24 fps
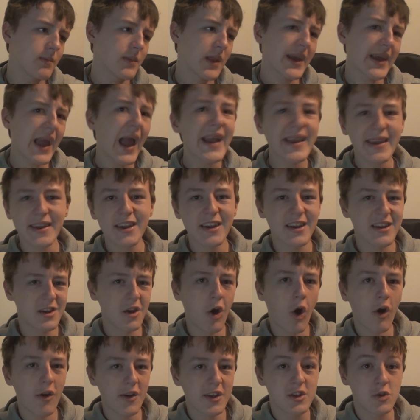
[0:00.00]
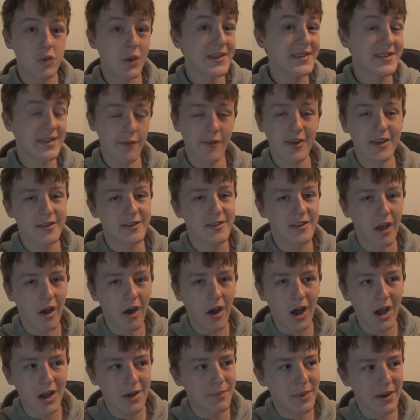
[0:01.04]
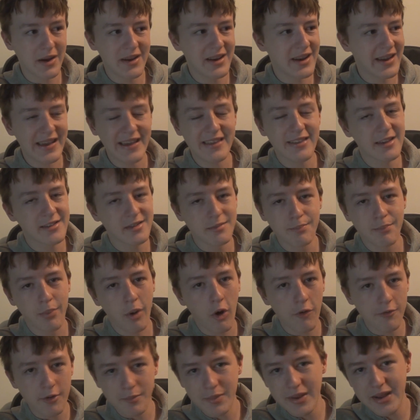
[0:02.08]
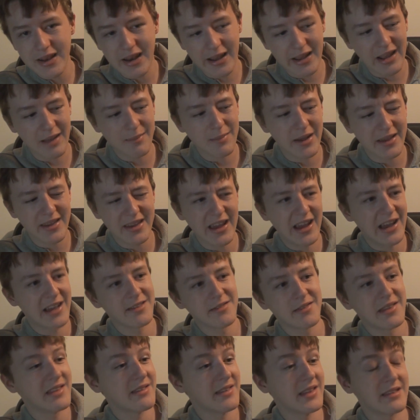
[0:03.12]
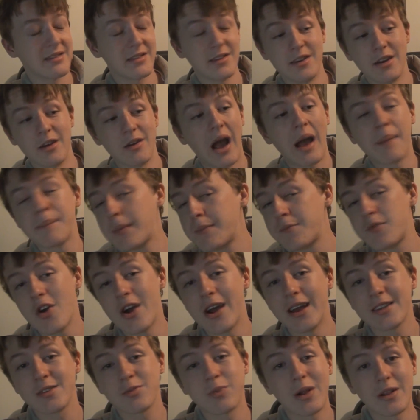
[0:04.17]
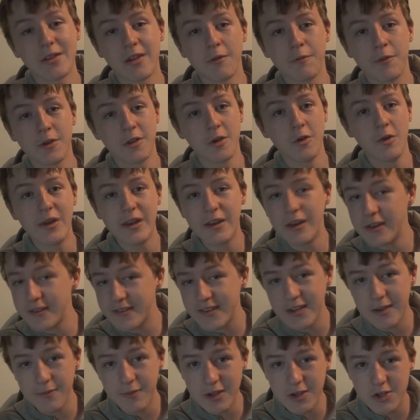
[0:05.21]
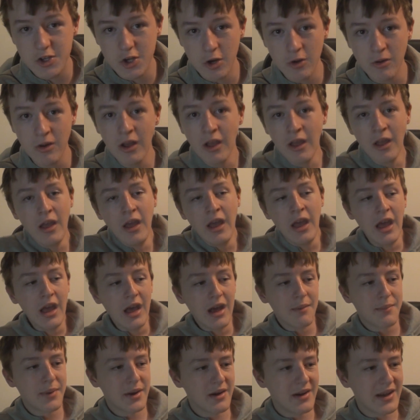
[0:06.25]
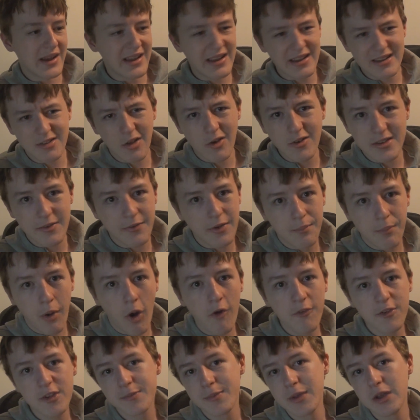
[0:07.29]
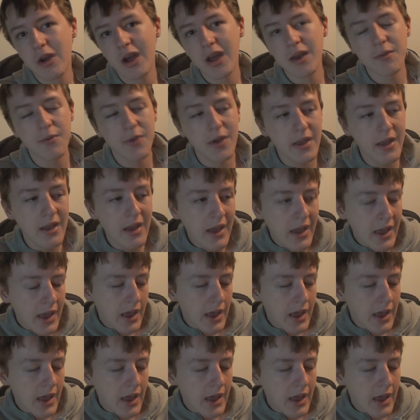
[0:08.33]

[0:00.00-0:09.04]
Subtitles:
Like I can acknowledge when something is dark, but like it doesn't bother me. Like I'm like, yeah, you know, I'm impressed, well done for doing it in a TV show. But it's not as if it bothers me or anything.